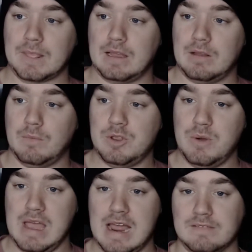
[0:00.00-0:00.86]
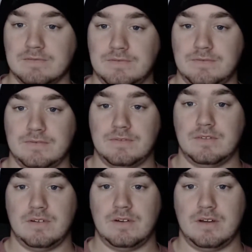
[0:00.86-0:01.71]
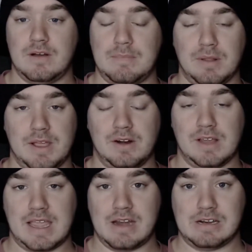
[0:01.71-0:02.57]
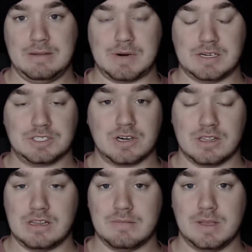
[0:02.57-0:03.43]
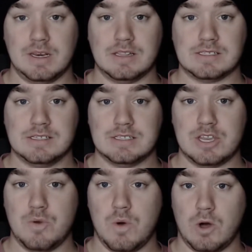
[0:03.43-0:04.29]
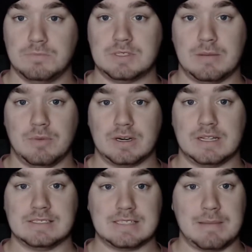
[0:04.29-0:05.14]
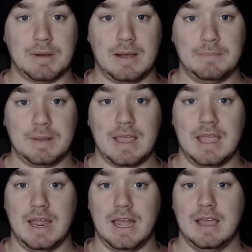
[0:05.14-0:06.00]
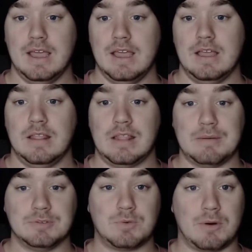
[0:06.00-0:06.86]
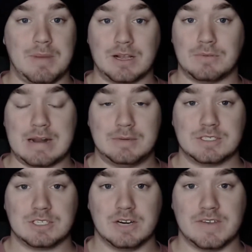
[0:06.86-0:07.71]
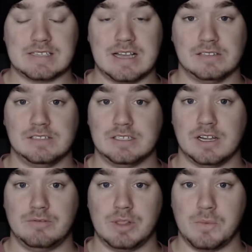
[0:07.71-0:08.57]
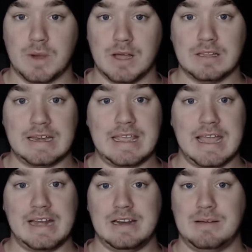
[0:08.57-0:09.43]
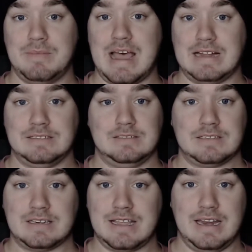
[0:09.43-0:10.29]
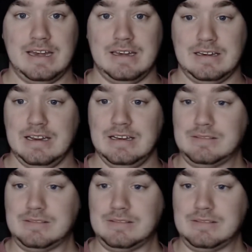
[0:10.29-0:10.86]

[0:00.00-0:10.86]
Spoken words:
When you have a player like Eric Ebron struggling in the beginning of the season, you hope someone can step up, and that was where Michael Roberts could have excelled and done really well, and he ended up not getting. He